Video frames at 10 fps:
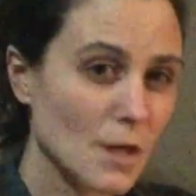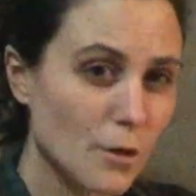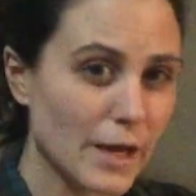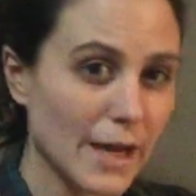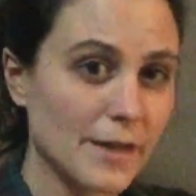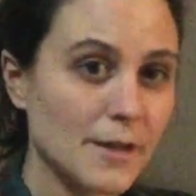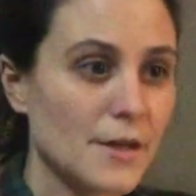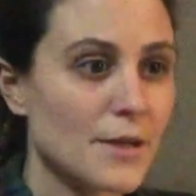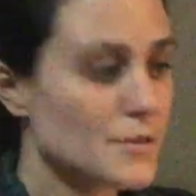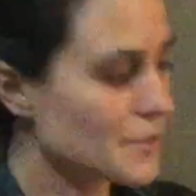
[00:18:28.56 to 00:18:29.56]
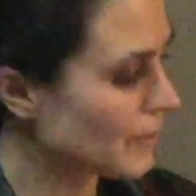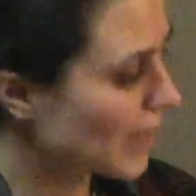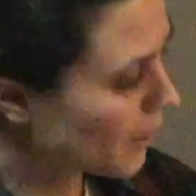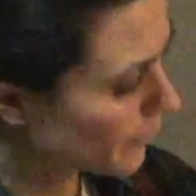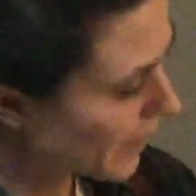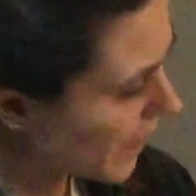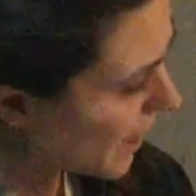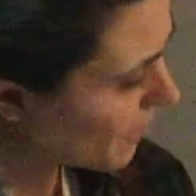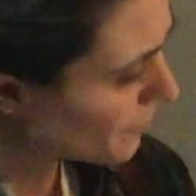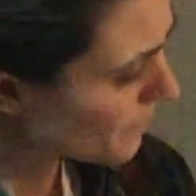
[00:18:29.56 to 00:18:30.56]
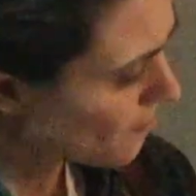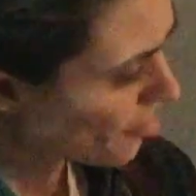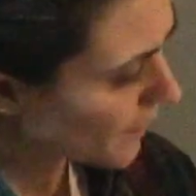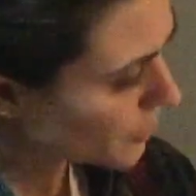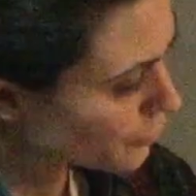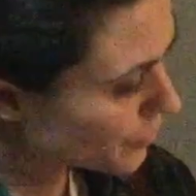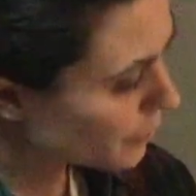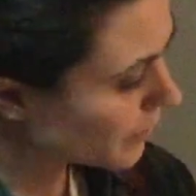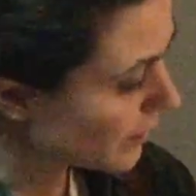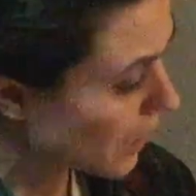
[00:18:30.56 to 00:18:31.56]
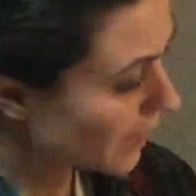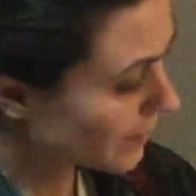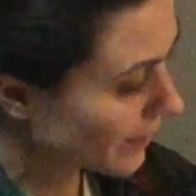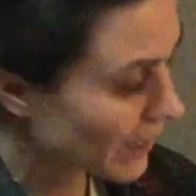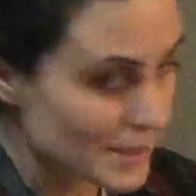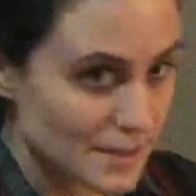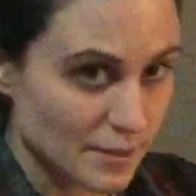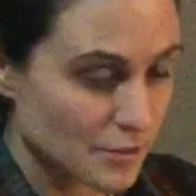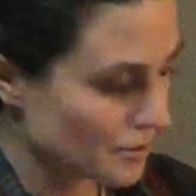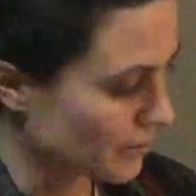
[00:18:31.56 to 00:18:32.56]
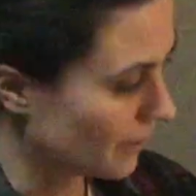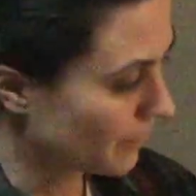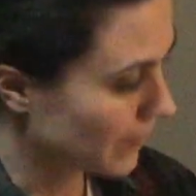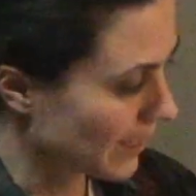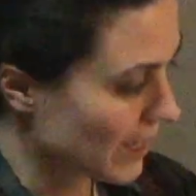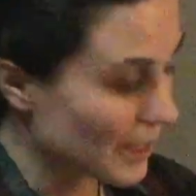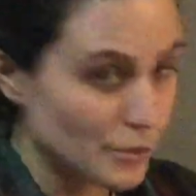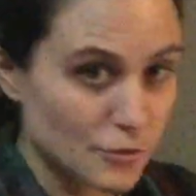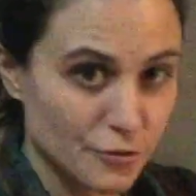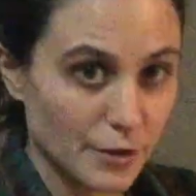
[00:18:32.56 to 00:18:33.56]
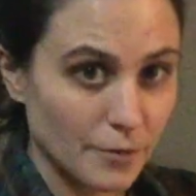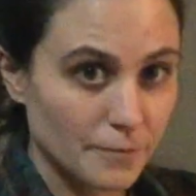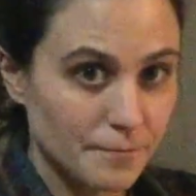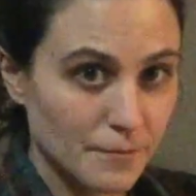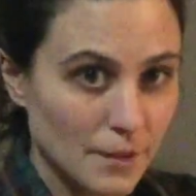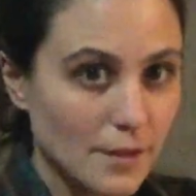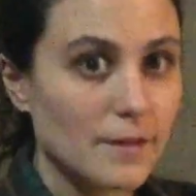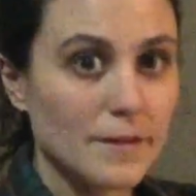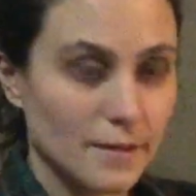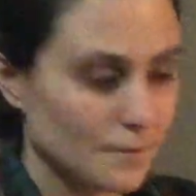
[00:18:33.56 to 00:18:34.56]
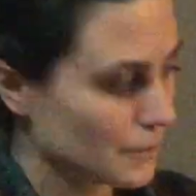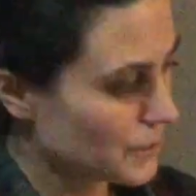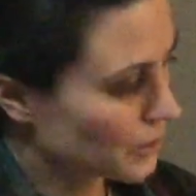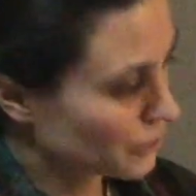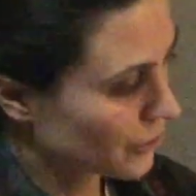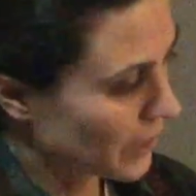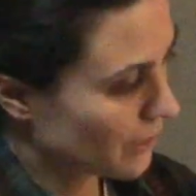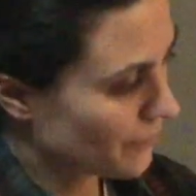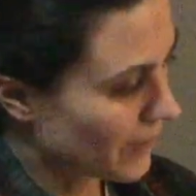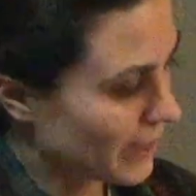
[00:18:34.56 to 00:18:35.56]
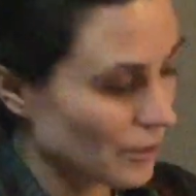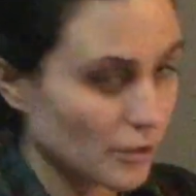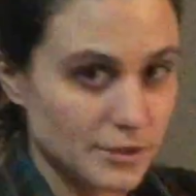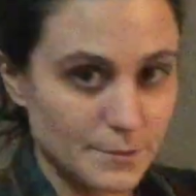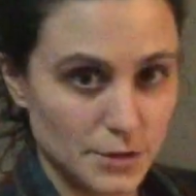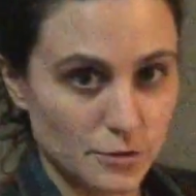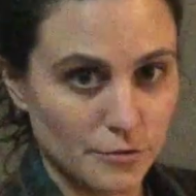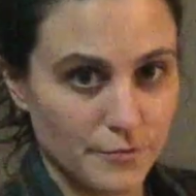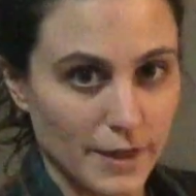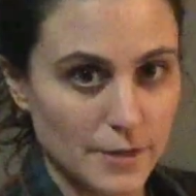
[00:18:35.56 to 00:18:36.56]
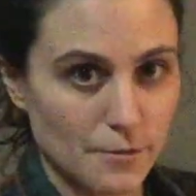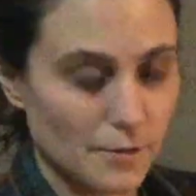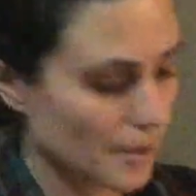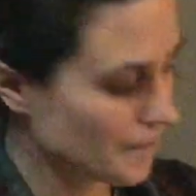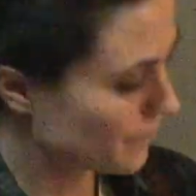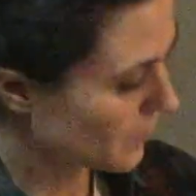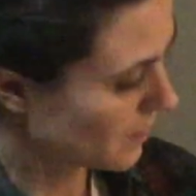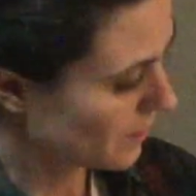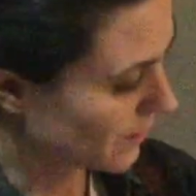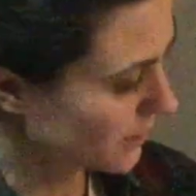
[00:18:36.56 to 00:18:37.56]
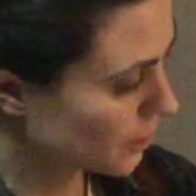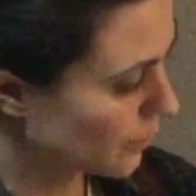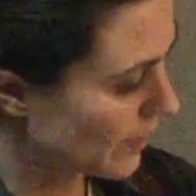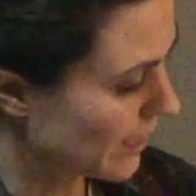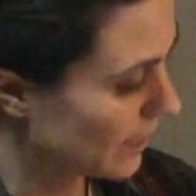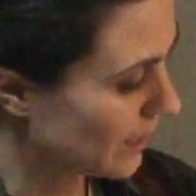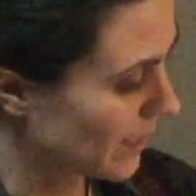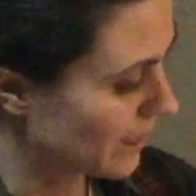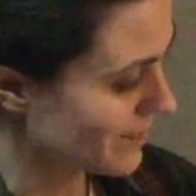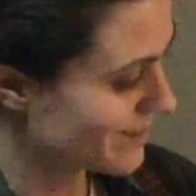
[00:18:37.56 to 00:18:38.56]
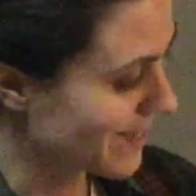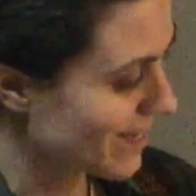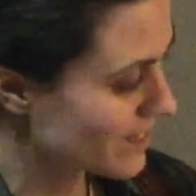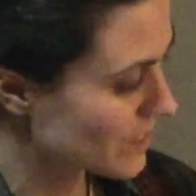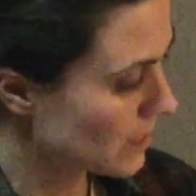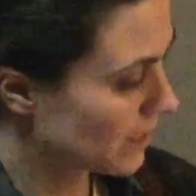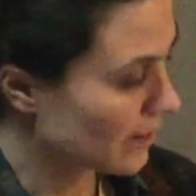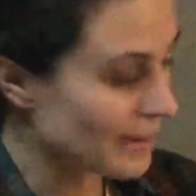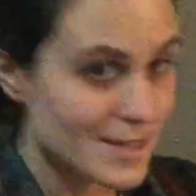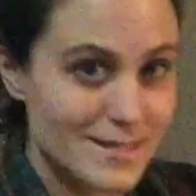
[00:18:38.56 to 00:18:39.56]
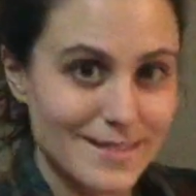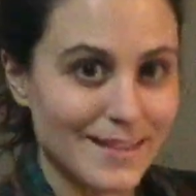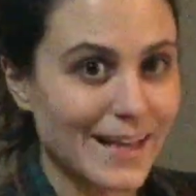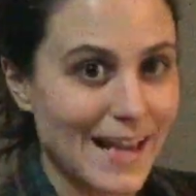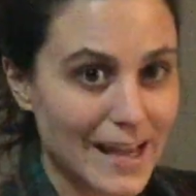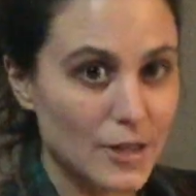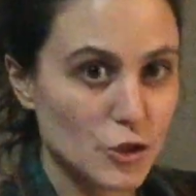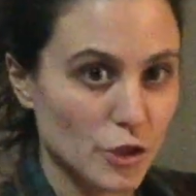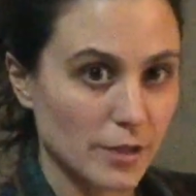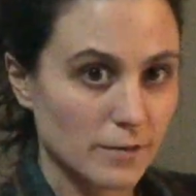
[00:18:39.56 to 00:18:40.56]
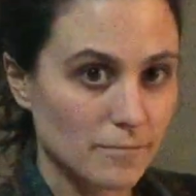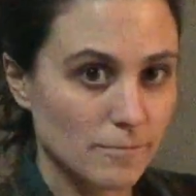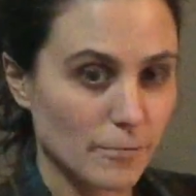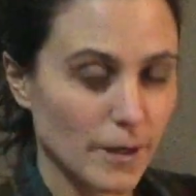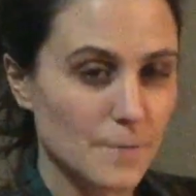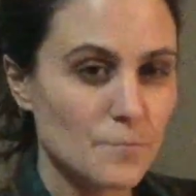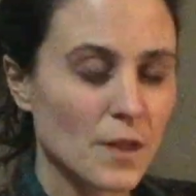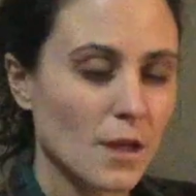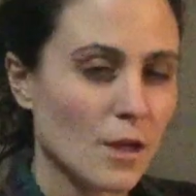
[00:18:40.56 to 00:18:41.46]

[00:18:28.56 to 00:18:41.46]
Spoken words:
Okay, so now we have true, not the case that's true, and true. We're still trying to find the ultimate truth value though. Let's go ahead and assess this negation, right?